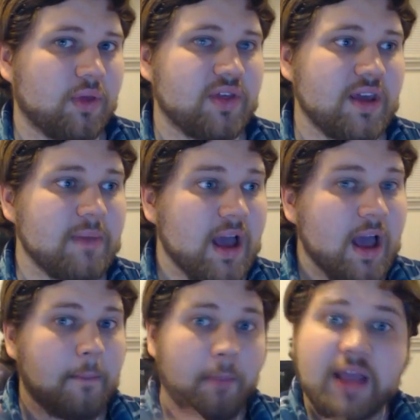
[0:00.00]
the theme,
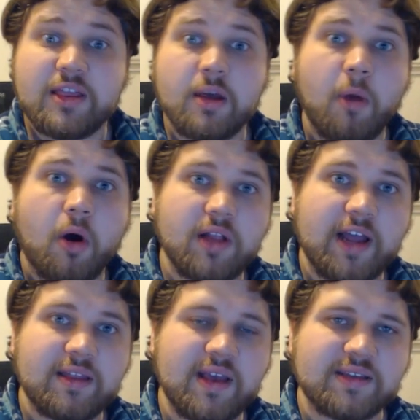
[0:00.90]
make them all
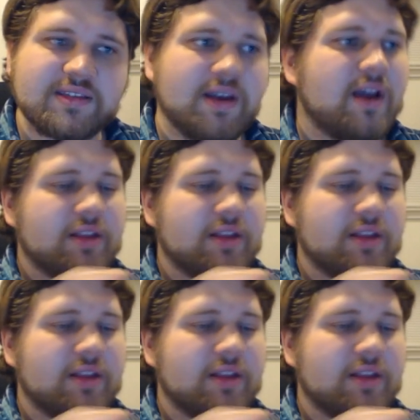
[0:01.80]
like this.